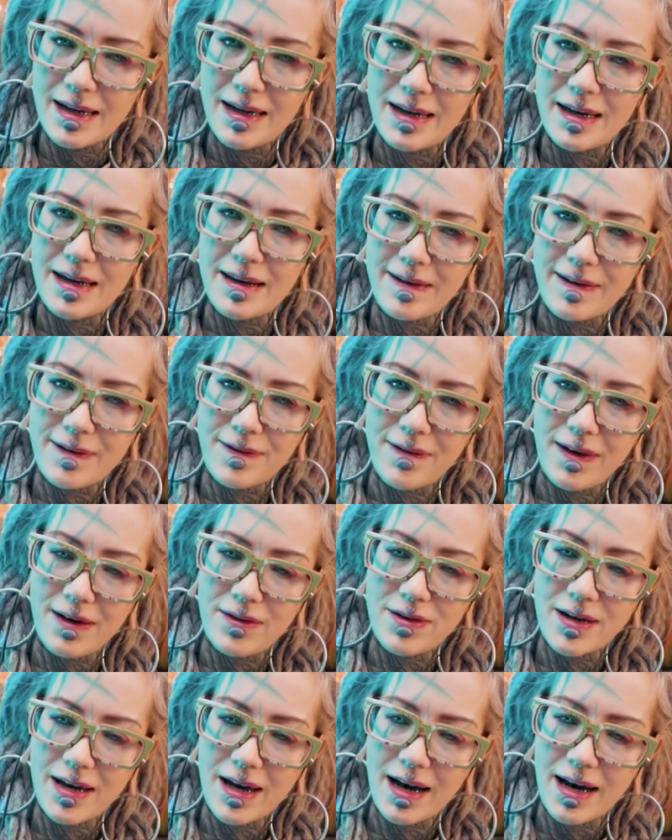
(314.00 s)
it is
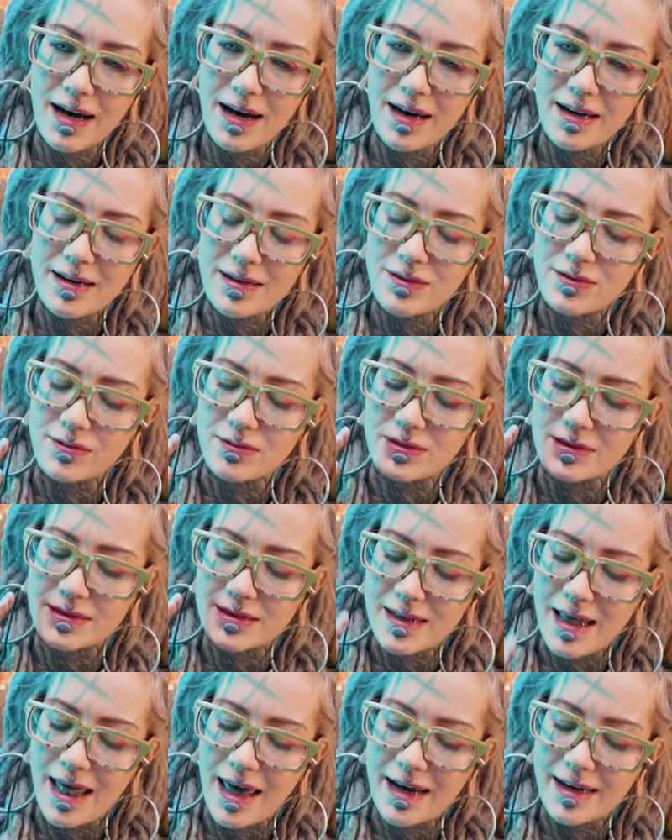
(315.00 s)
very hard to
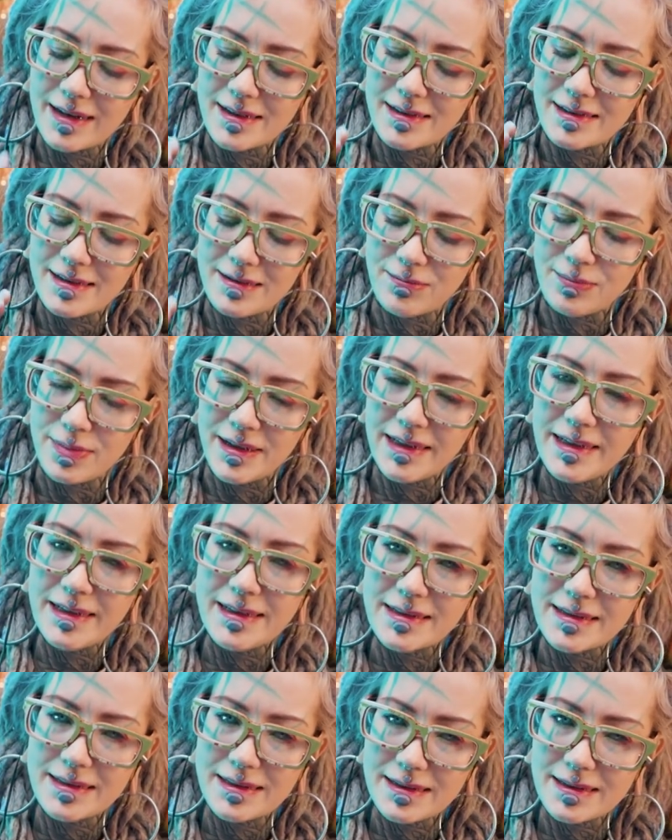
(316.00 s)
slice in
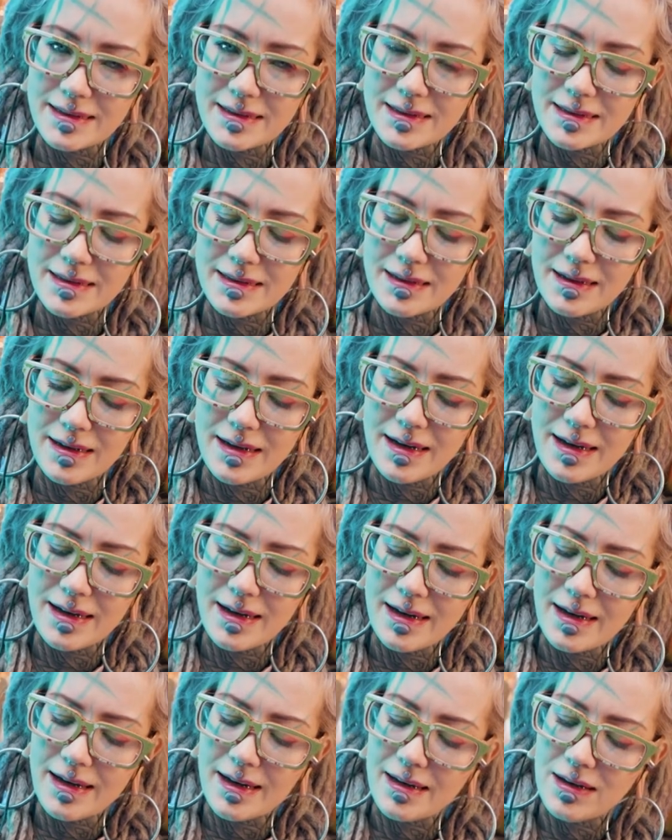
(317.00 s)
pieces.
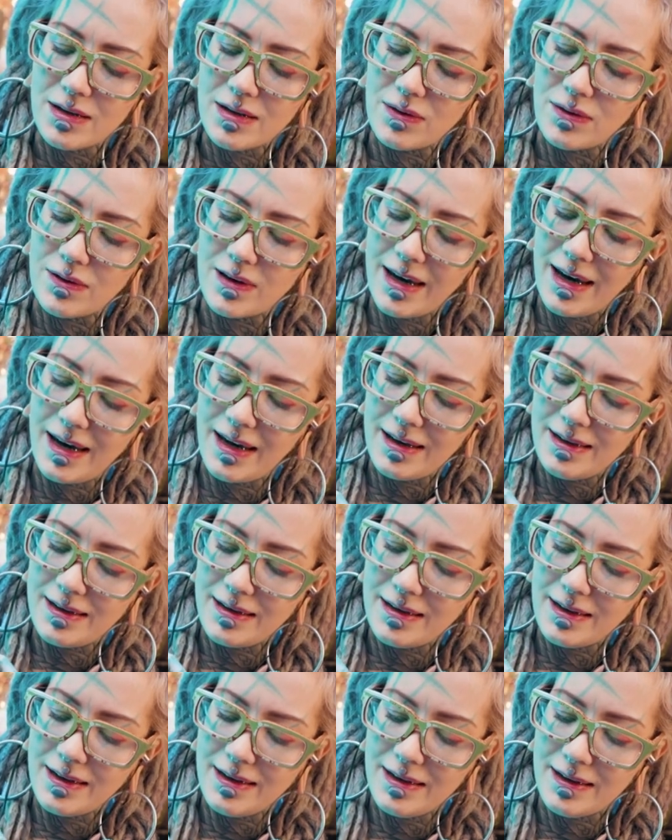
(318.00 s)
You can't
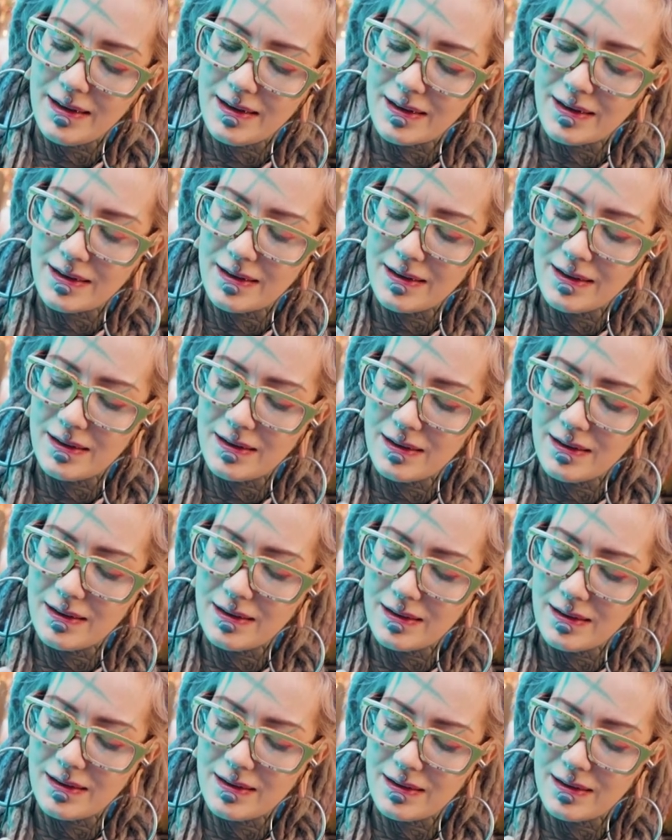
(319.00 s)
eat
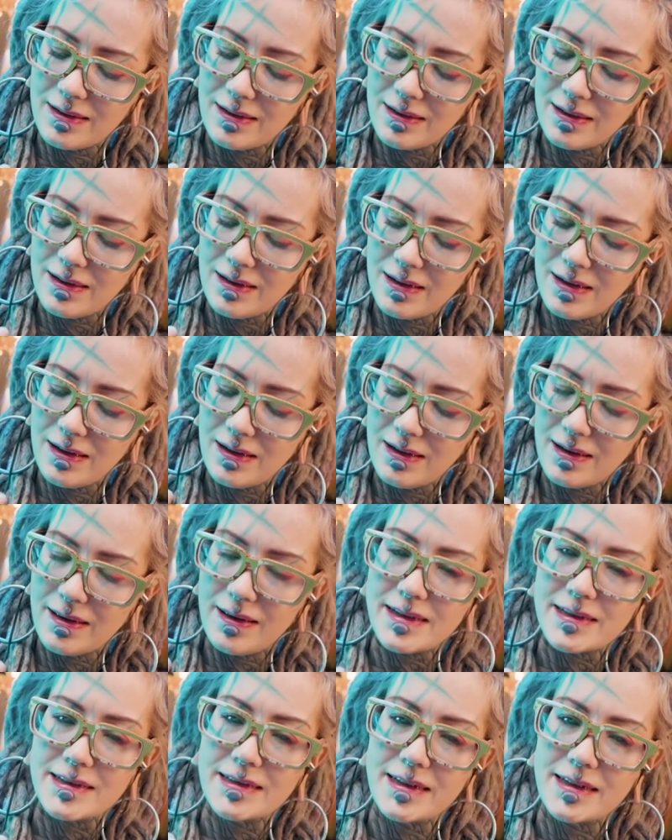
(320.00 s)

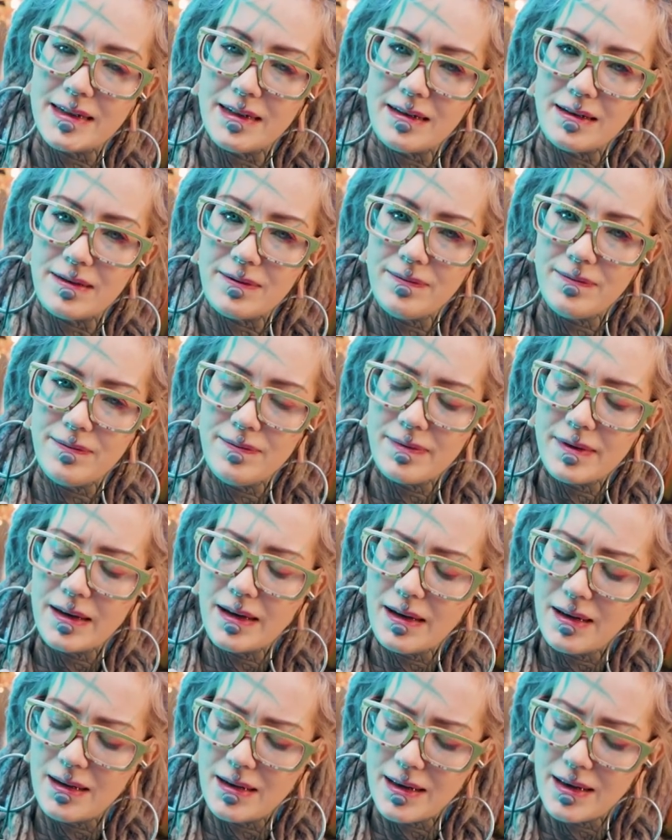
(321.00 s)
the skin.
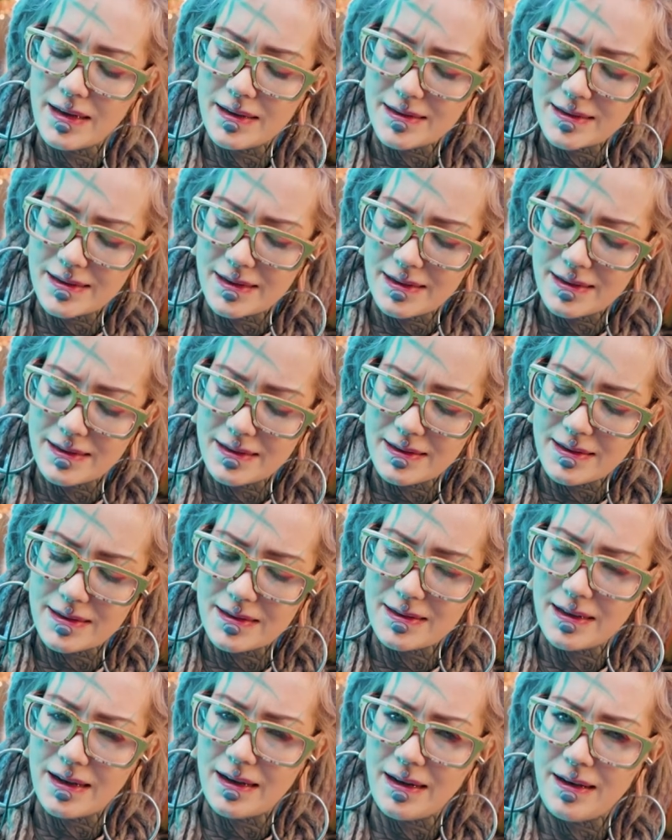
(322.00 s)
The skin
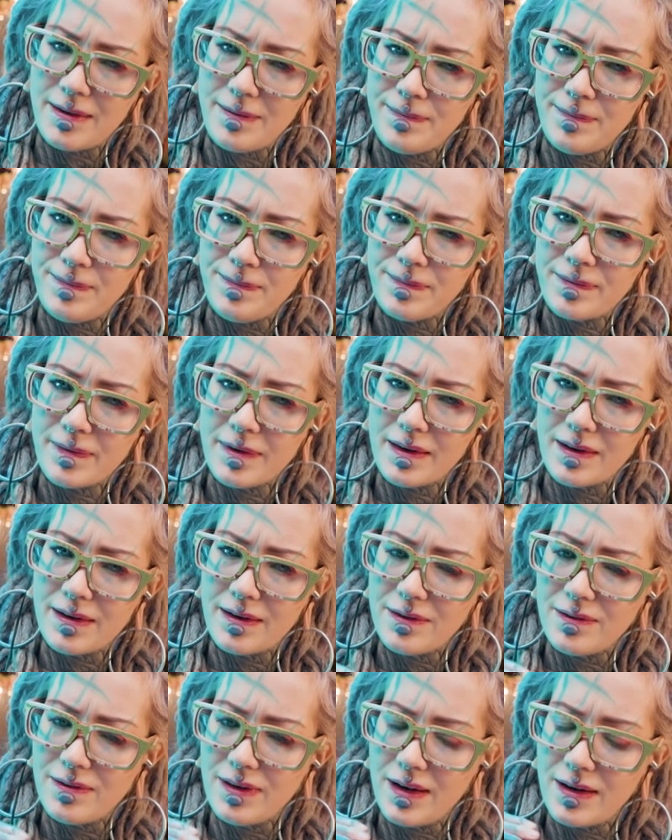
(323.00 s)
is
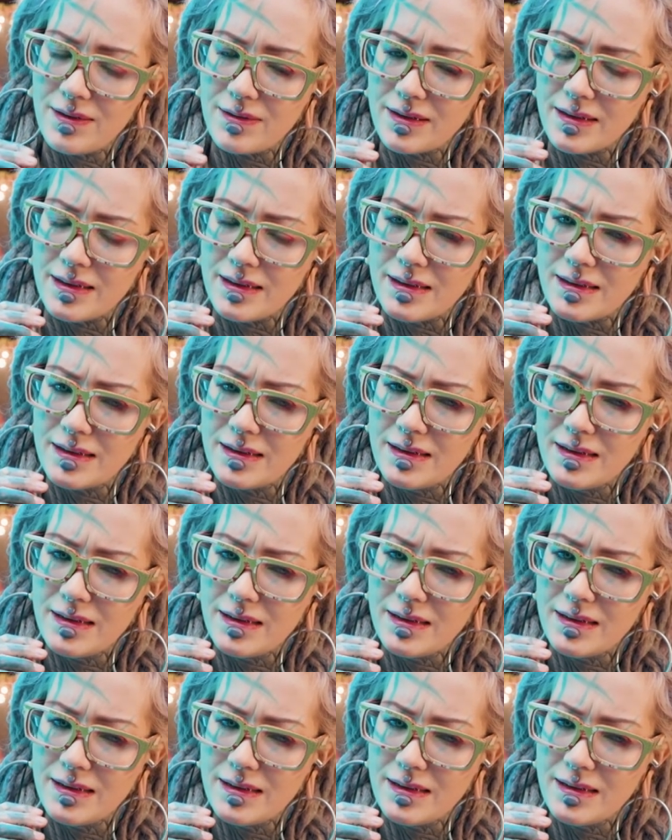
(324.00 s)
very